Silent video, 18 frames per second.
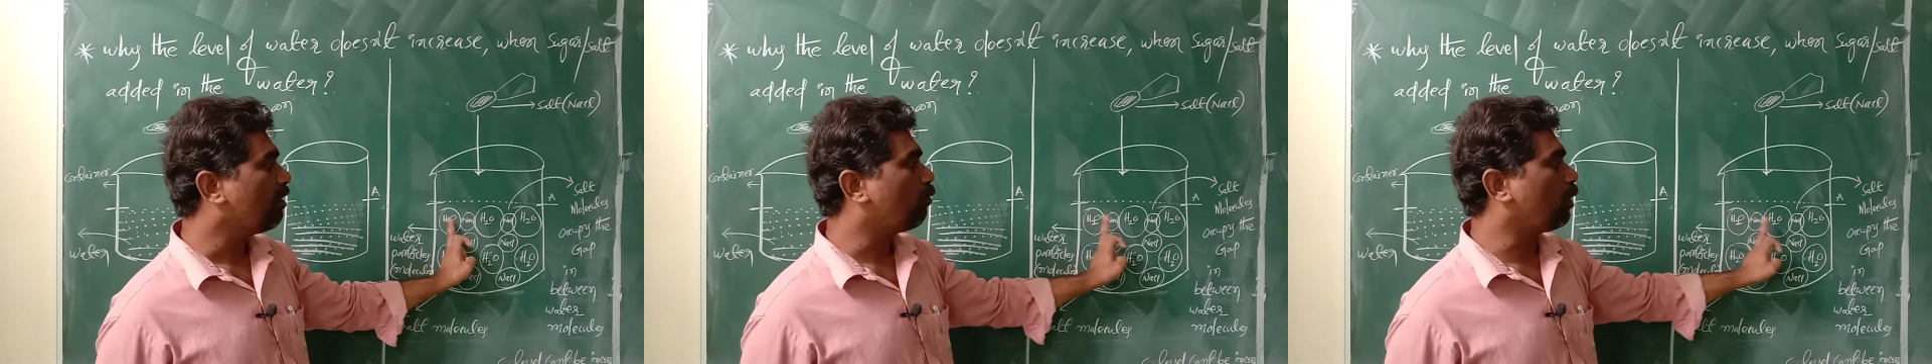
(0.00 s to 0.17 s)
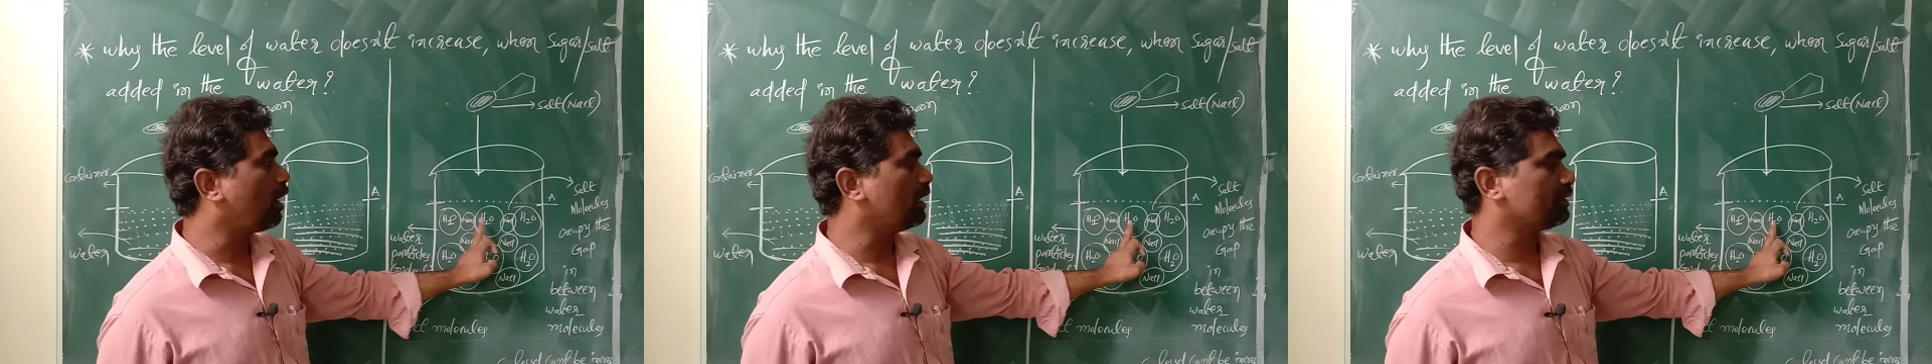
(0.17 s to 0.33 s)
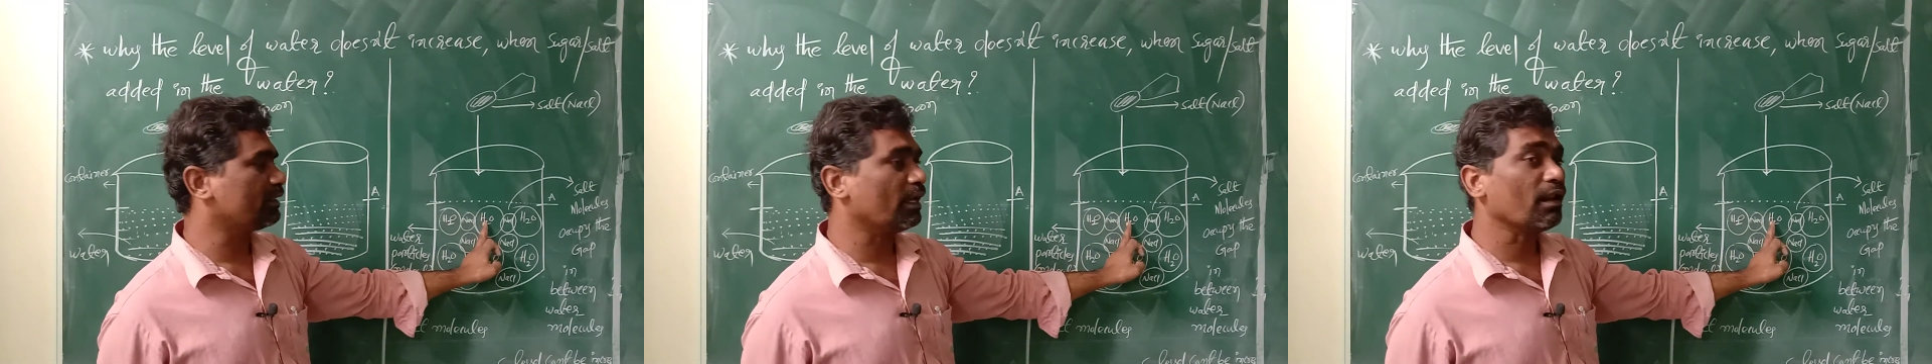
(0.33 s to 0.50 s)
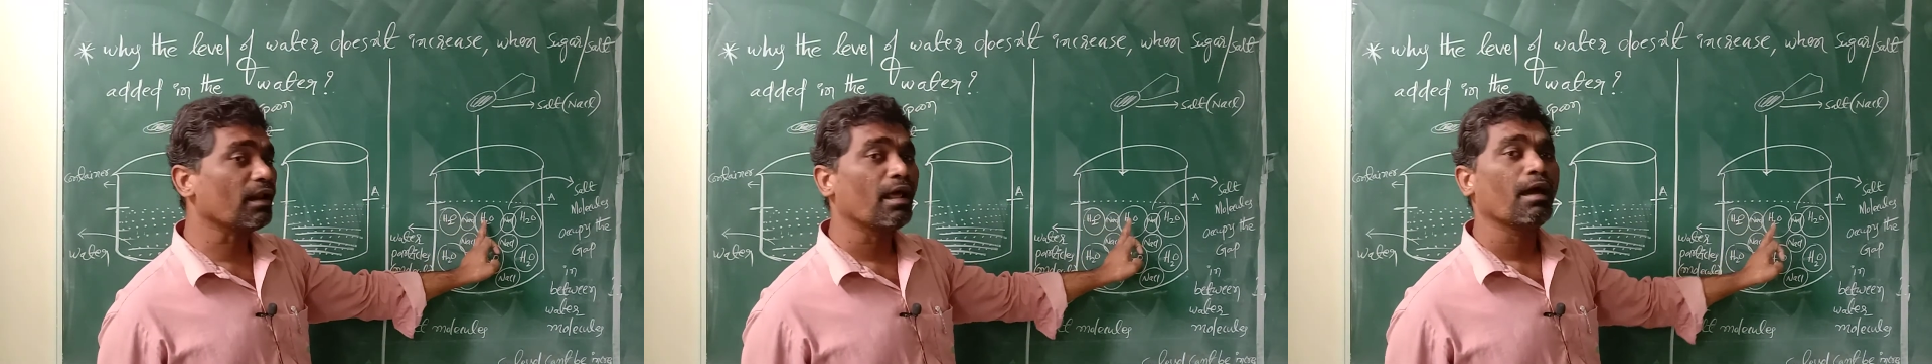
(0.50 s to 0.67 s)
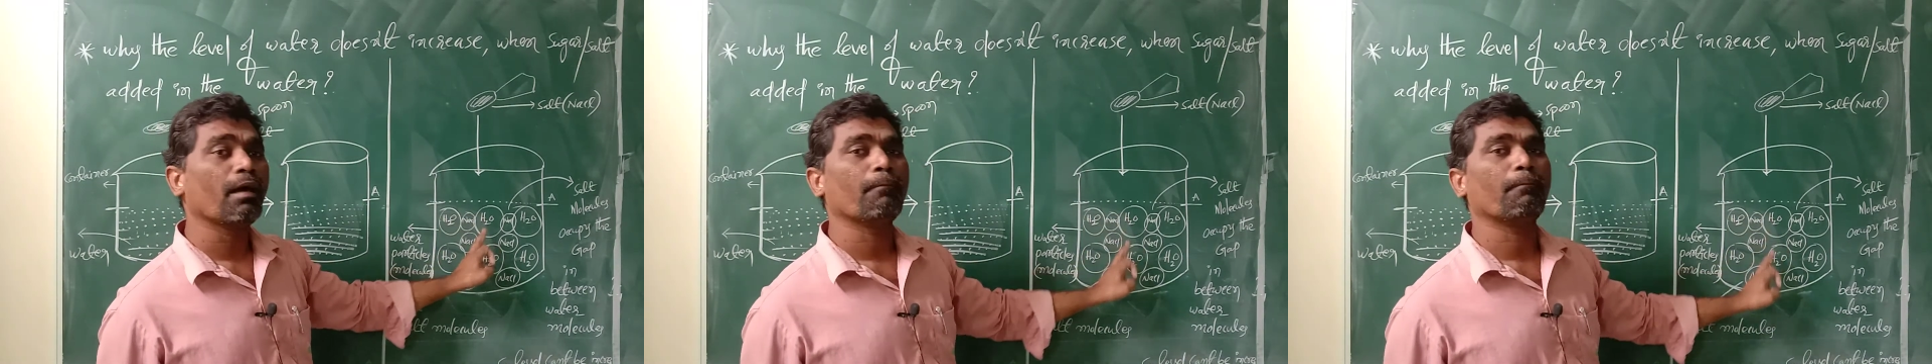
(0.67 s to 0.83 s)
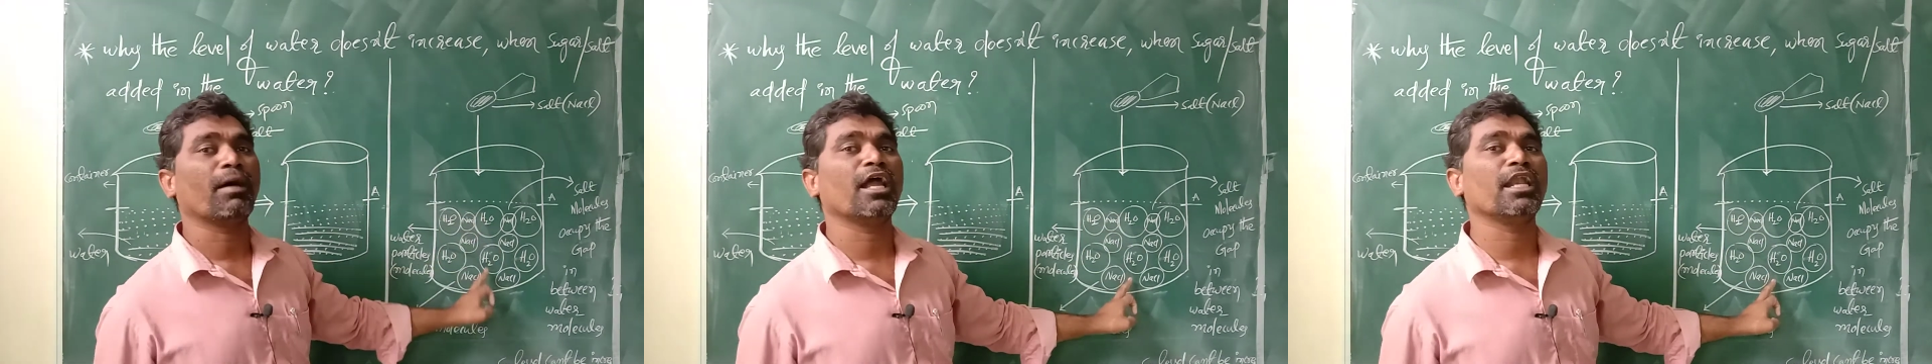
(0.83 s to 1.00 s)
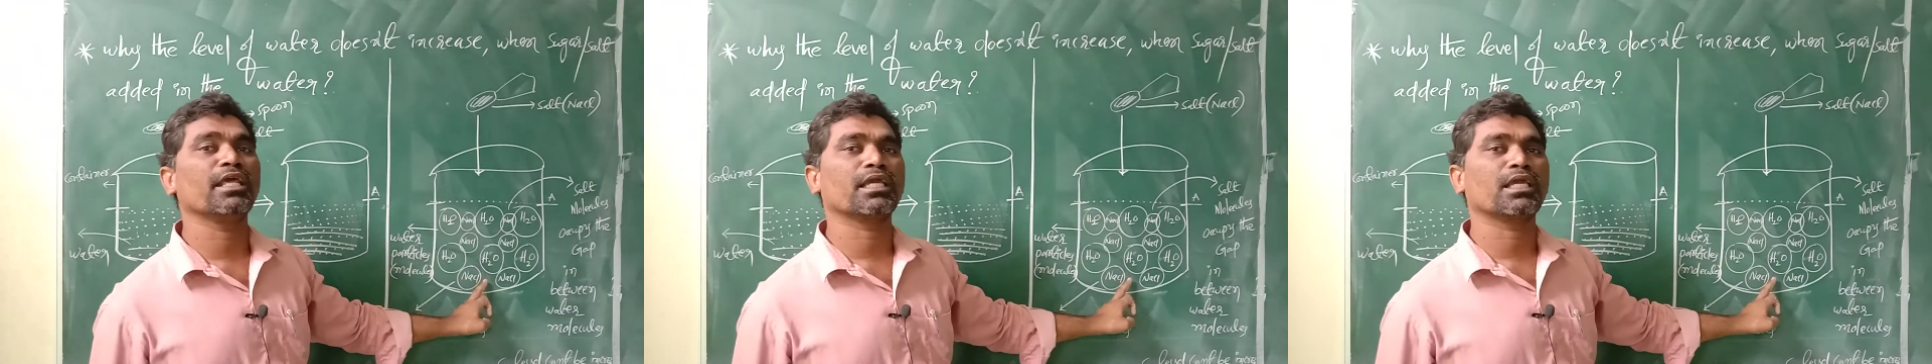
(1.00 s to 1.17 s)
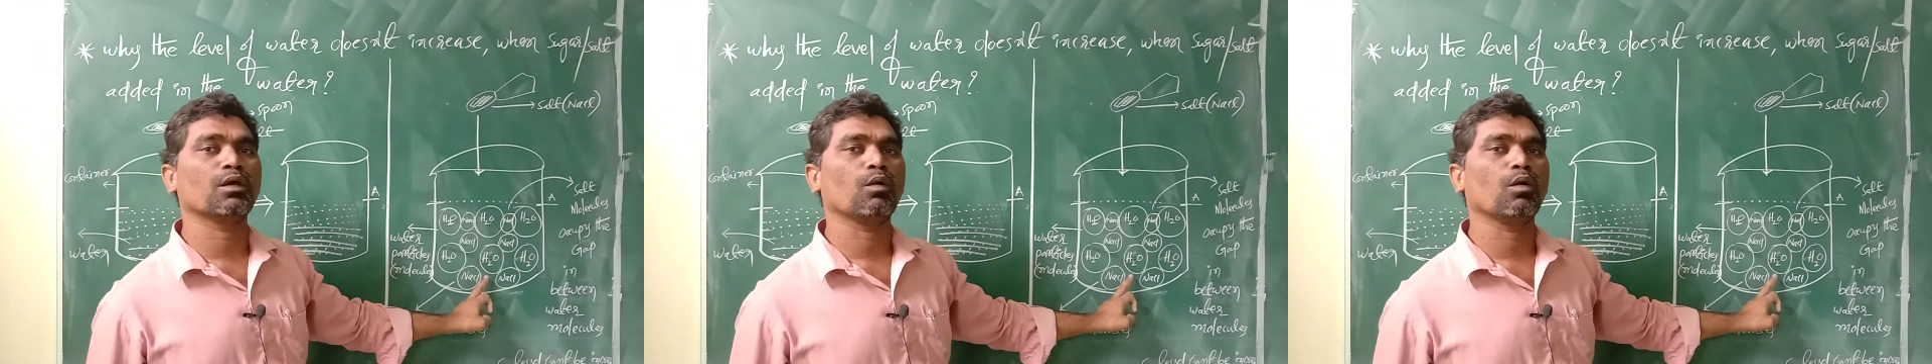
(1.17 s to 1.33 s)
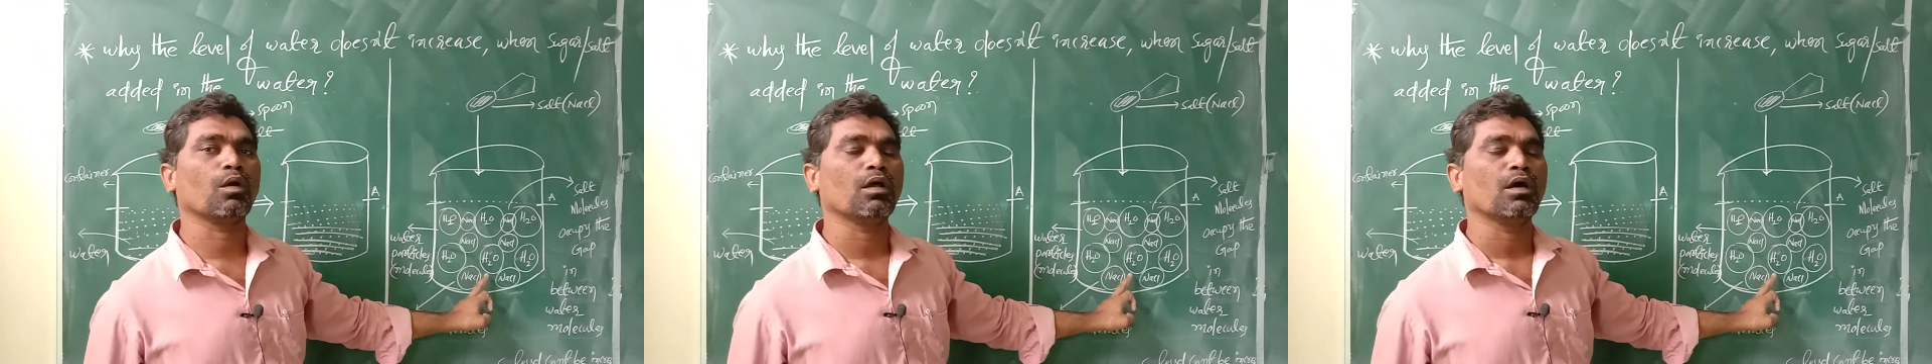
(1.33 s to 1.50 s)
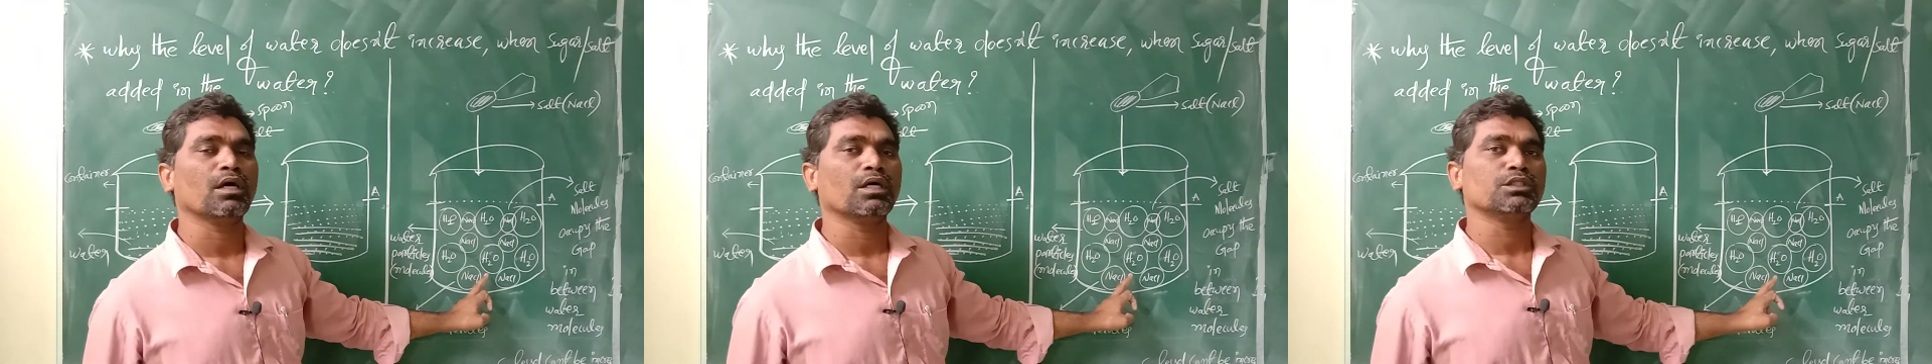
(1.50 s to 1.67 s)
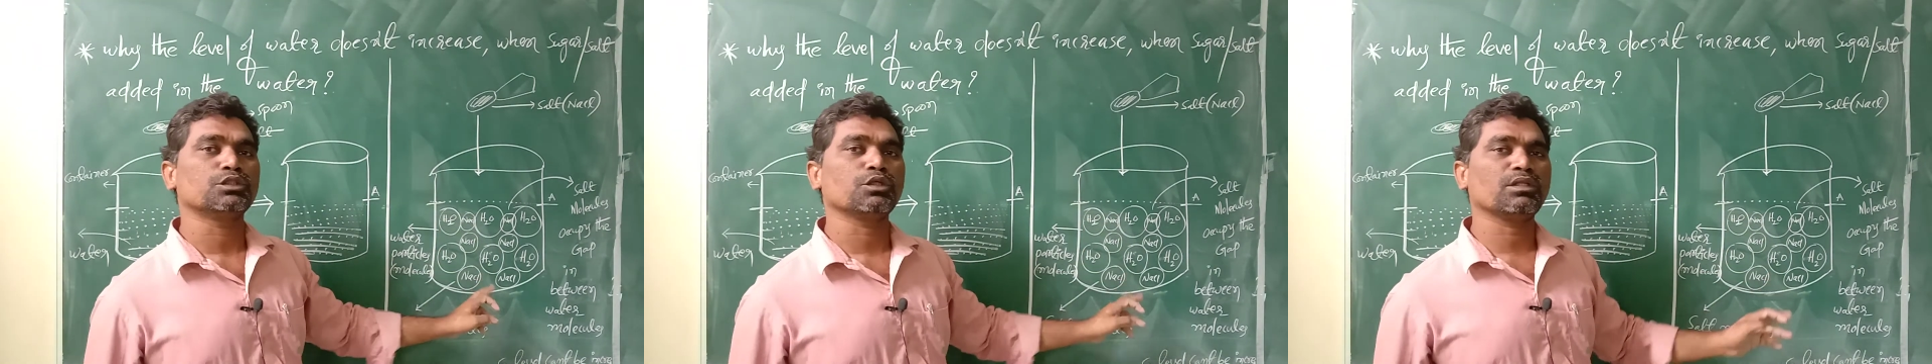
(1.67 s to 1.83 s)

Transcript: water molecule.